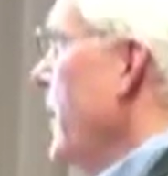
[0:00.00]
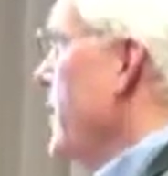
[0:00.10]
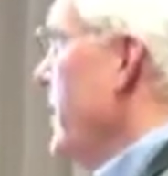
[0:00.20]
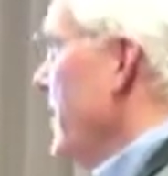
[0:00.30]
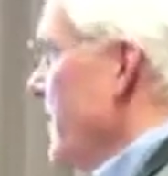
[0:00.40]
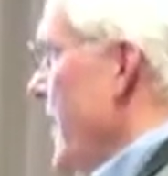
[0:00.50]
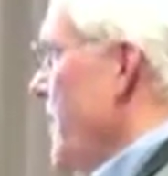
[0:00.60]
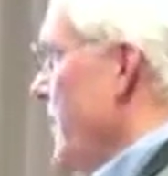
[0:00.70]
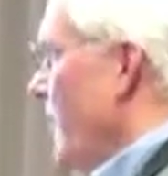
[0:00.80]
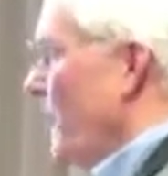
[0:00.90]
Here's an
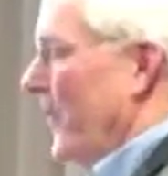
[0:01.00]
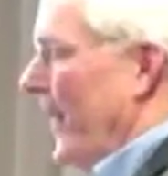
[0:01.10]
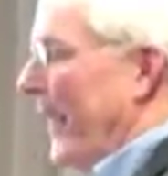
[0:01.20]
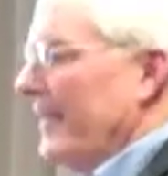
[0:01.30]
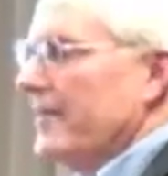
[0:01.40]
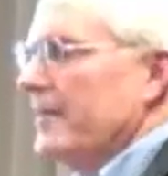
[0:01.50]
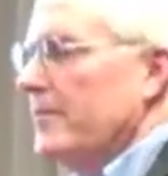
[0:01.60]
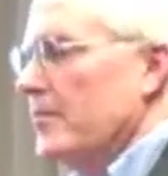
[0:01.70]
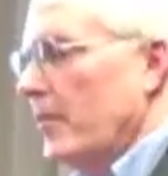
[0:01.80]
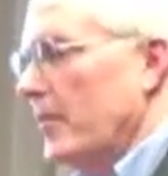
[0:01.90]
example of a plant.
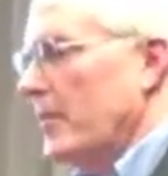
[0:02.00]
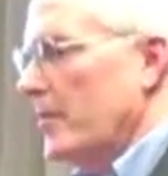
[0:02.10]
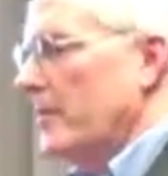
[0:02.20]
So we did